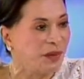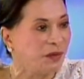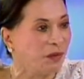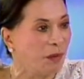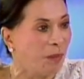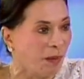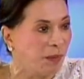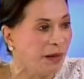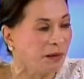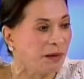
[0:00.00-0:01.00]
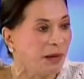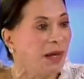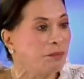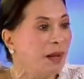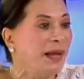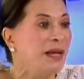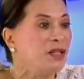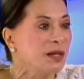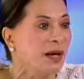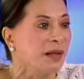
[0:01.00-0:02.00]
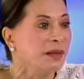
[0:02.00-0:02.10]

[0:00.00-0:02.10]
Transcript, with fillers: the republic and Malaysia.